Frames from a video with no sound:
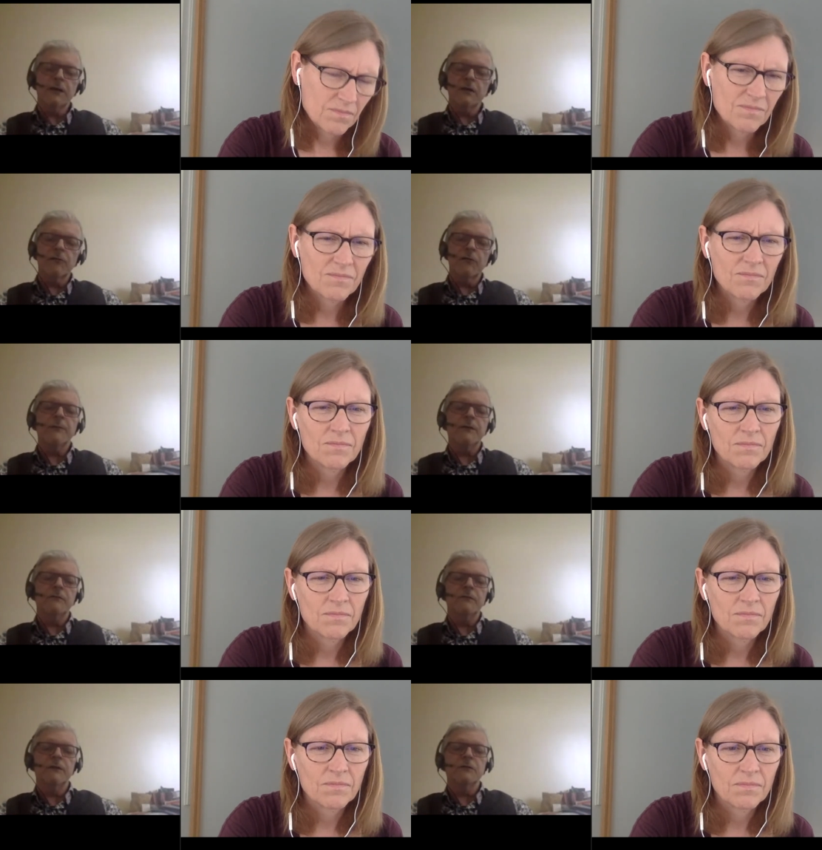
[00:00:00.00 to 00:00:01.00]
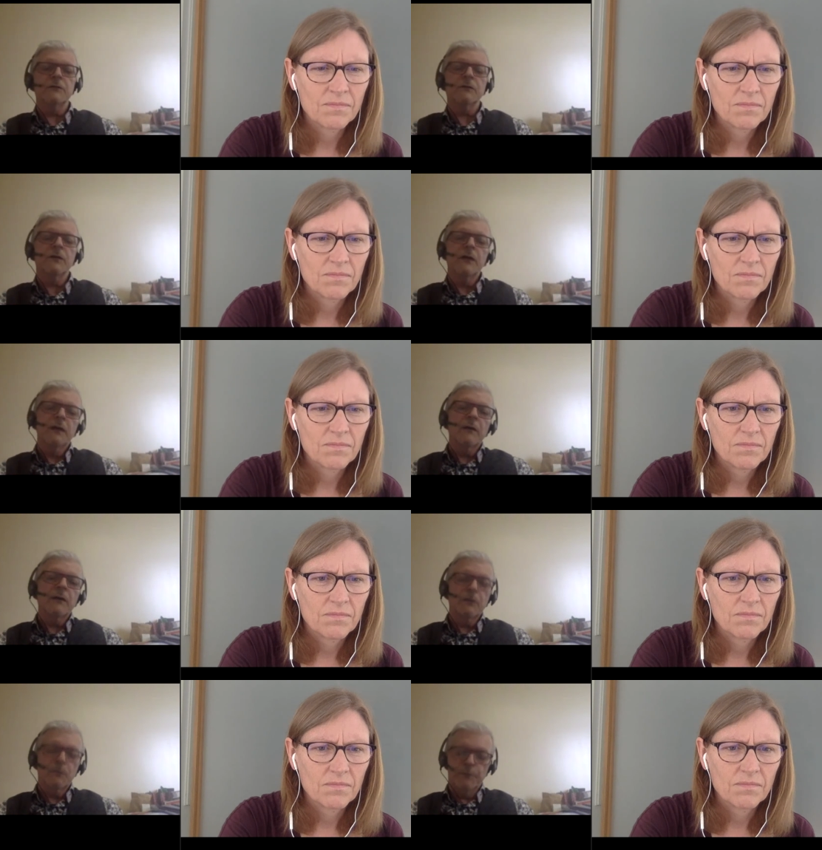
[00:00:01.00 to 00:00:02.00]
Speaker 1: kilogram individual,
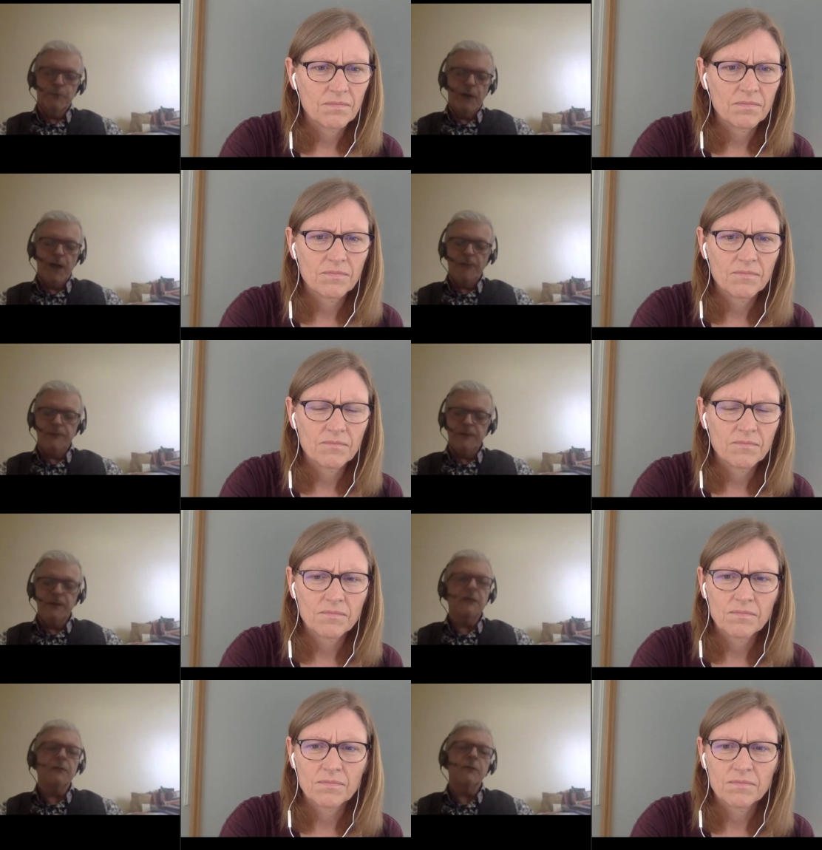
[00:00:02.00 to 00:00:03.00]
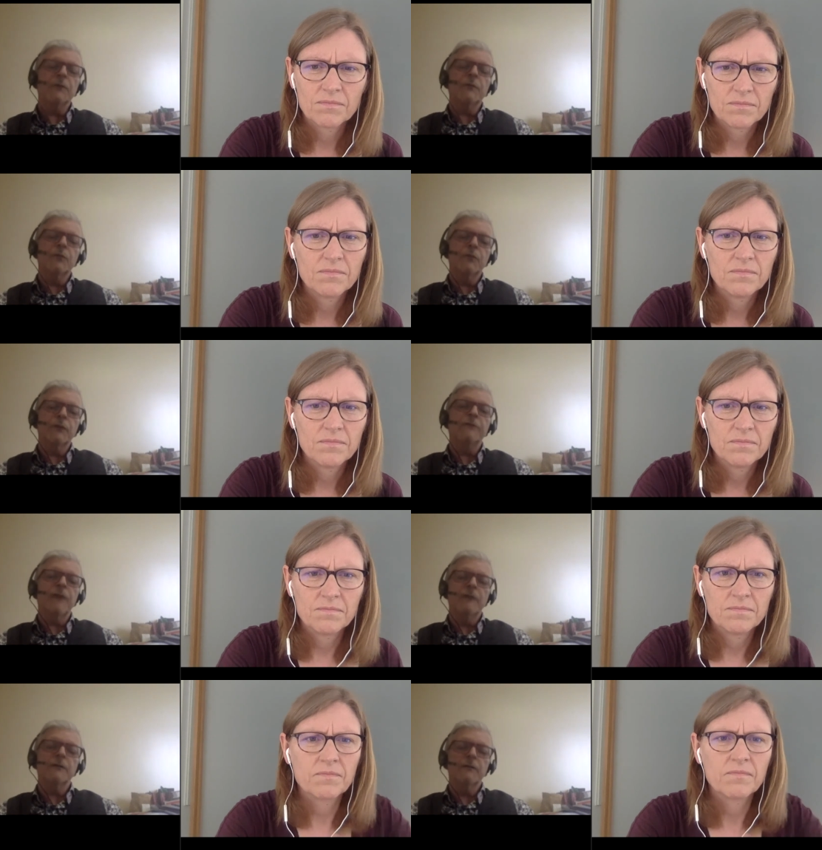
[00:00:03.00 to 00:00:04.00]
you know, perhaps thinking about the
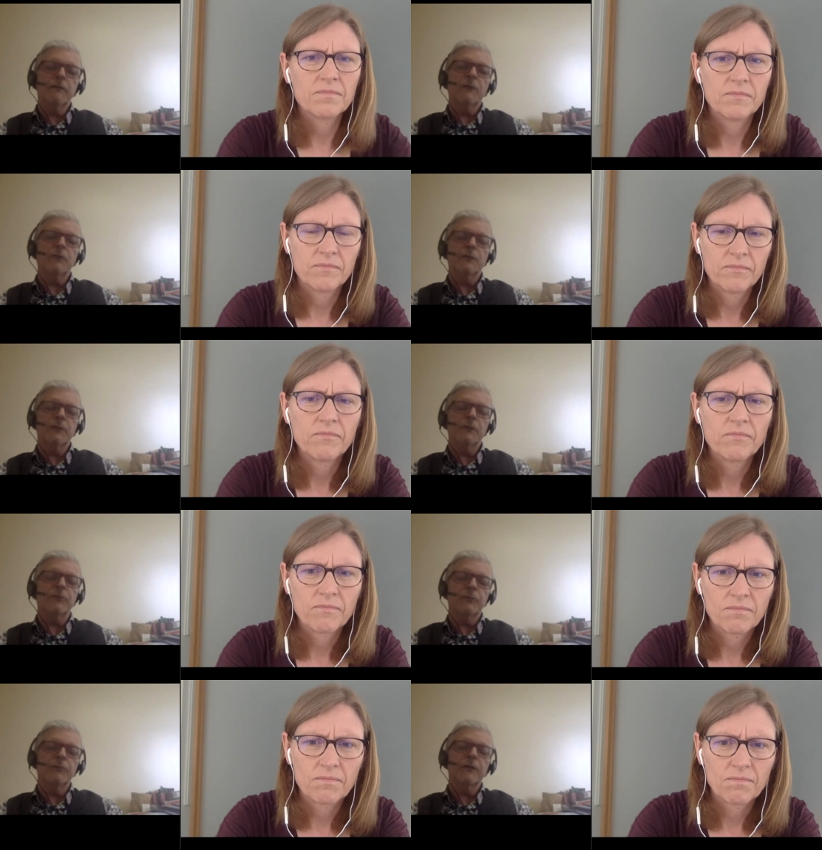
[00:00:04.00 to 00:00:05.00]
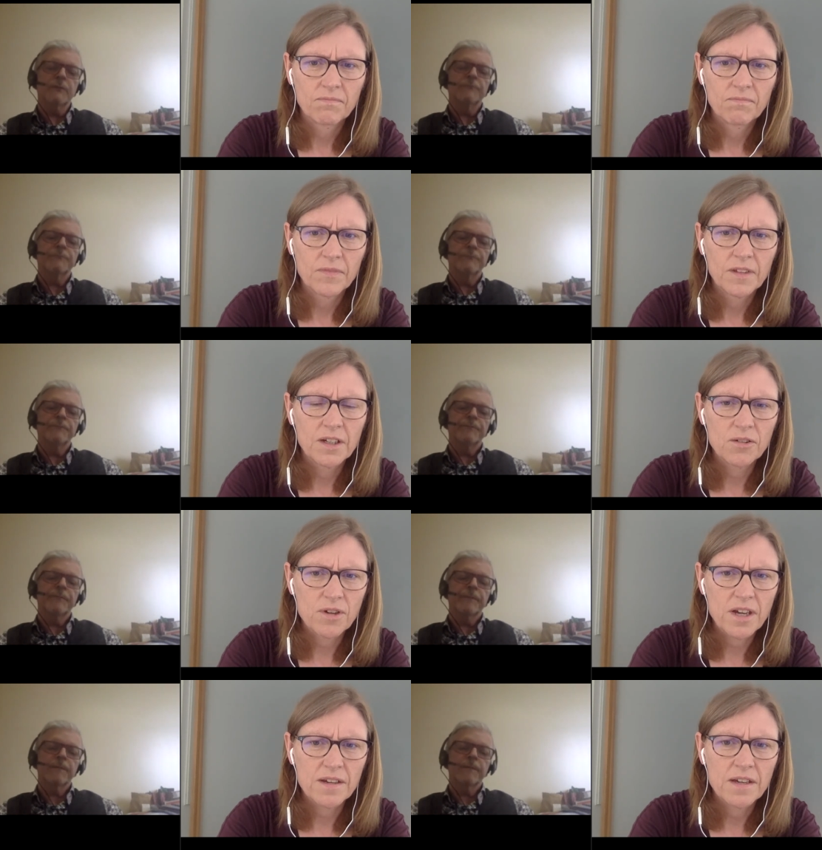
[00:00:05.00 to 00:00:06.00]
0.5 milligram would be appropriate.
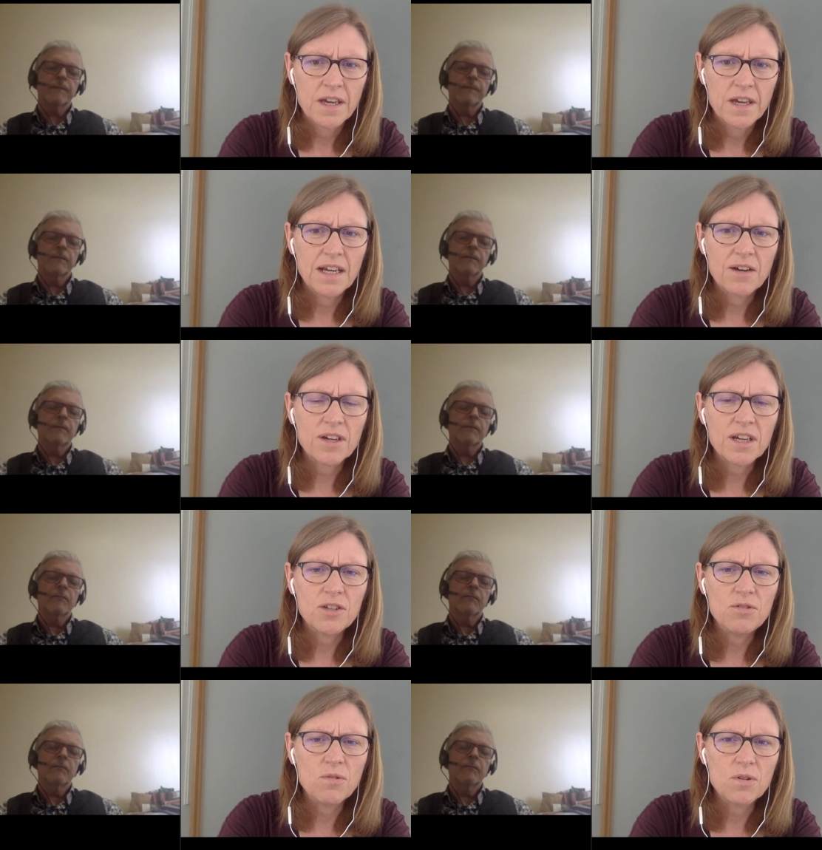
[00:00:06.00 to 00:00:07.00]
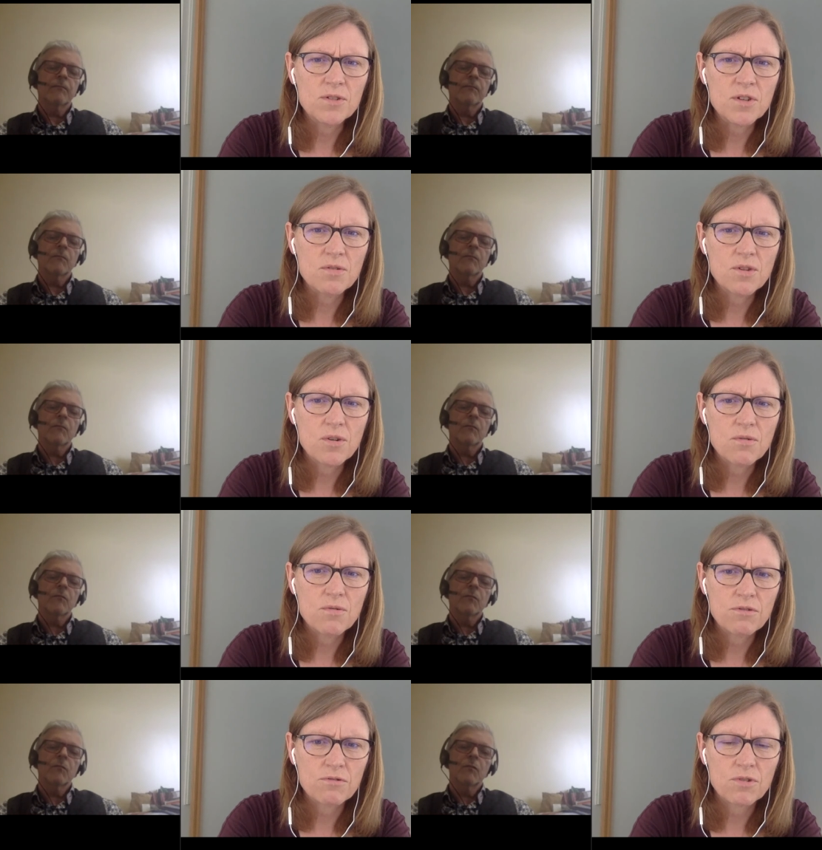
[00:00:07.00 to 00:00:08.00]
Speaker 2: Okay. Now, can you also
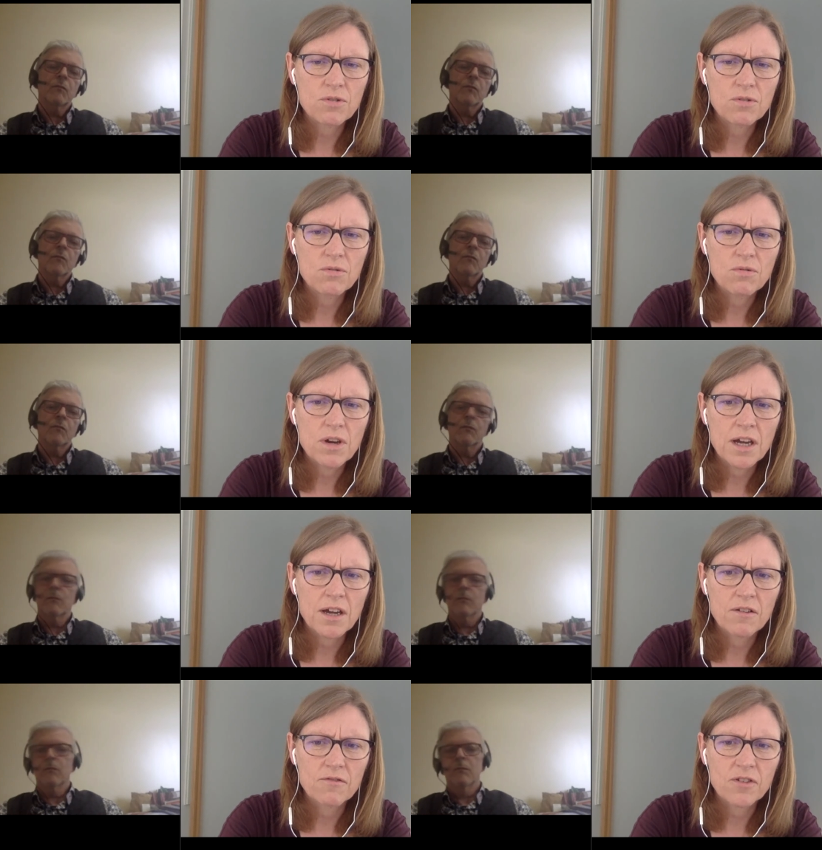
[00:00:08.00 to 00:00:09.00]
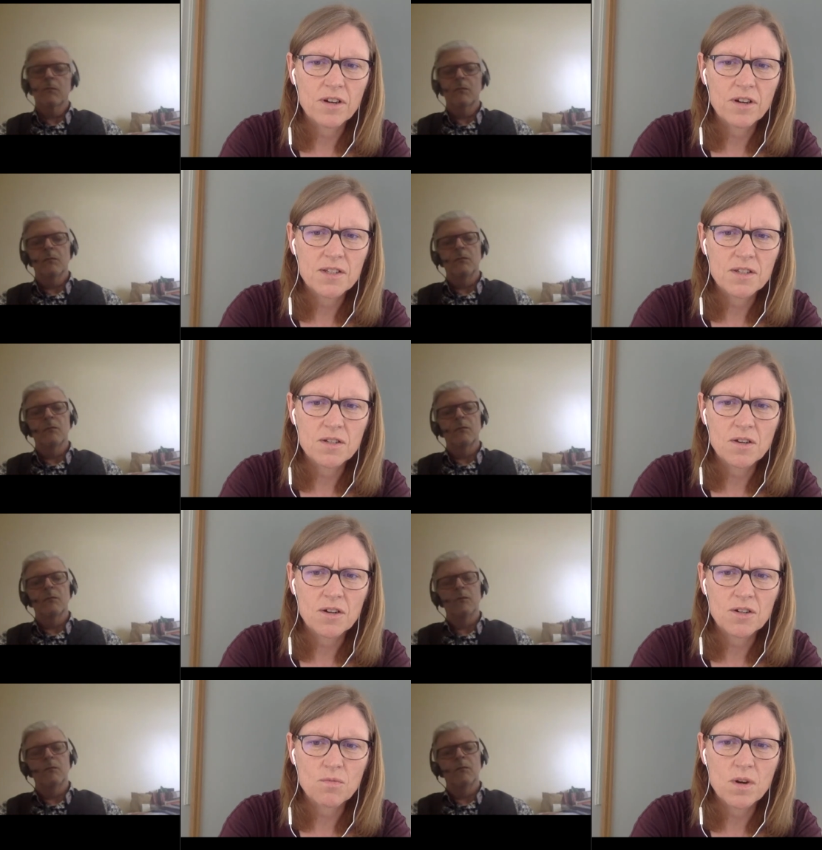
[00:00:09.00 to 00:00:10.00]
go through uh, for us,
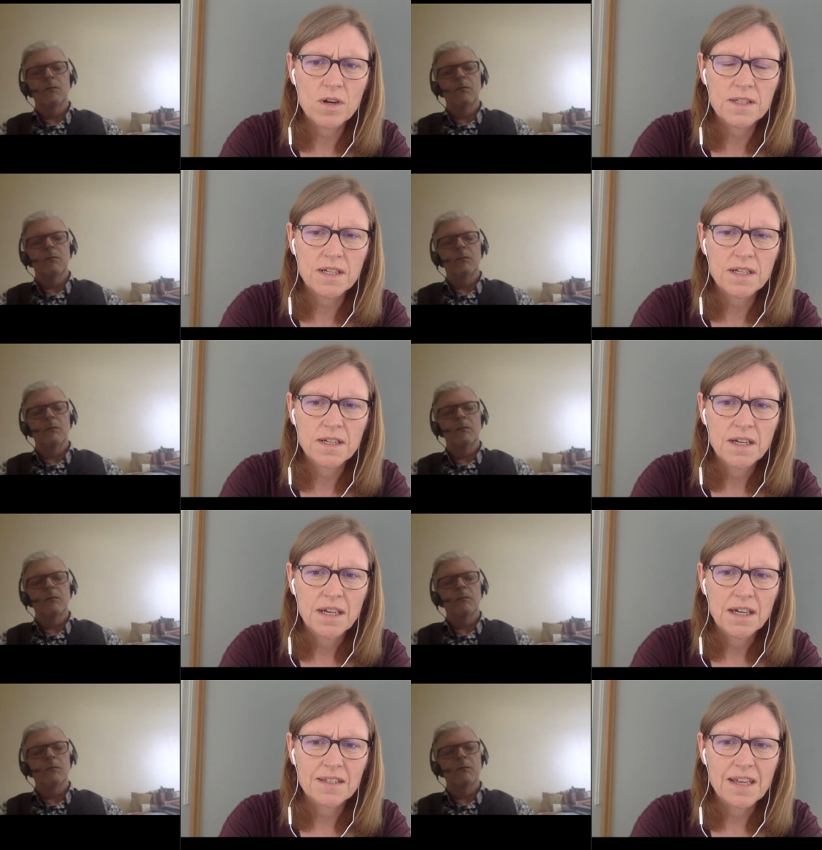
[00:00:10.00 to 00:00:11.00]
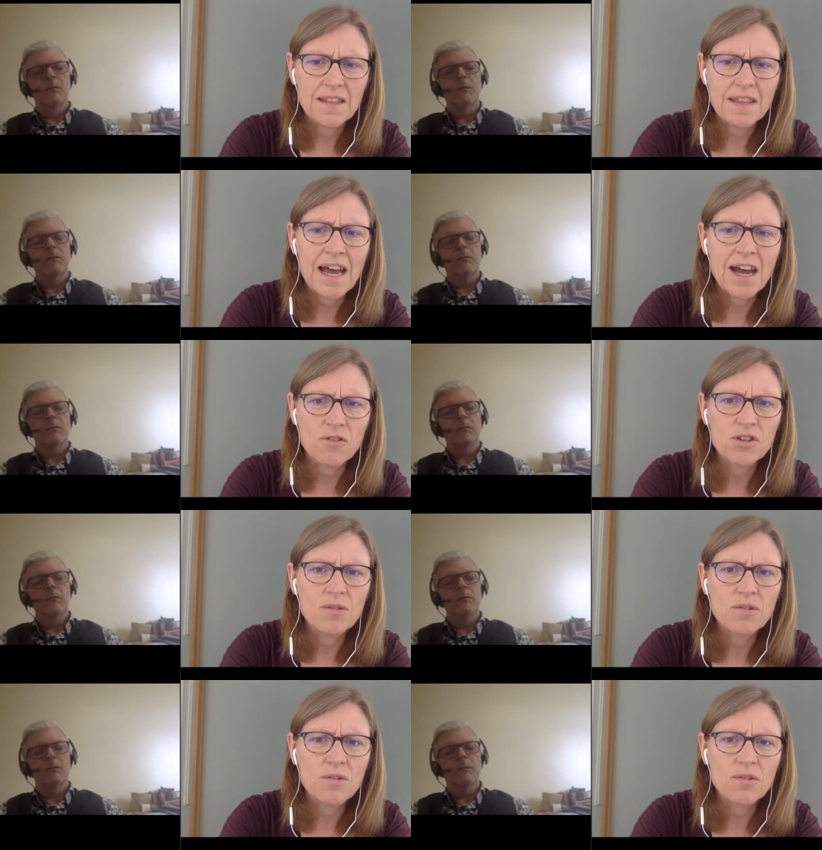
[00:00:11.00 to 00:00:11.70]
Dr. Watson, how